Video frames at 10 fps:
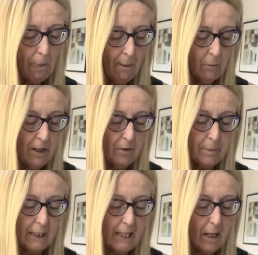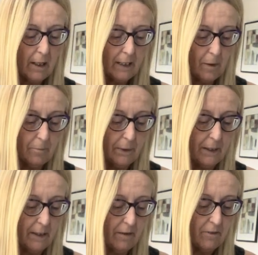I've been car camping
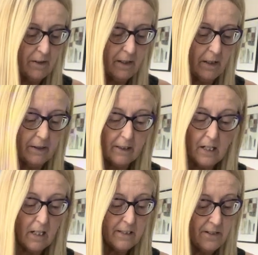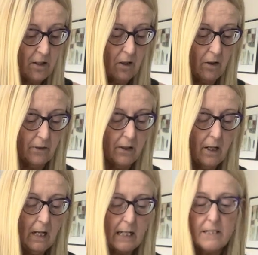and everything and the car's not on
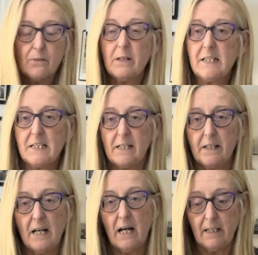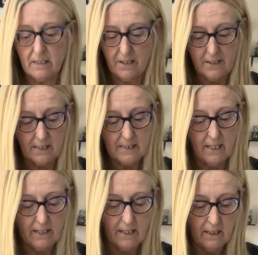and you're reading at night and things
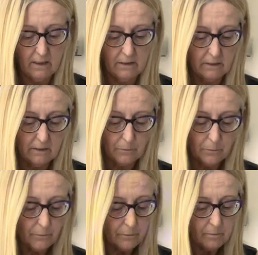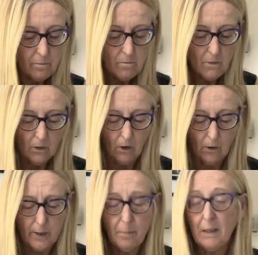like that, or
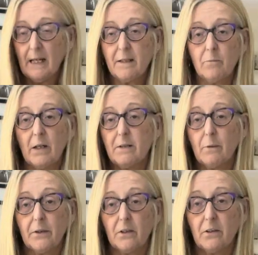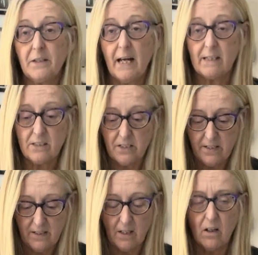you're planning where you want to go next and you
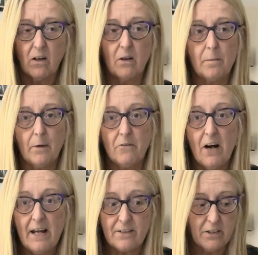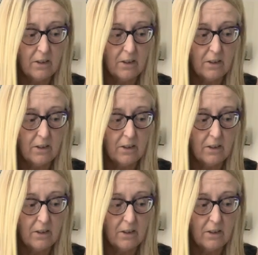think, oh, I'm on red.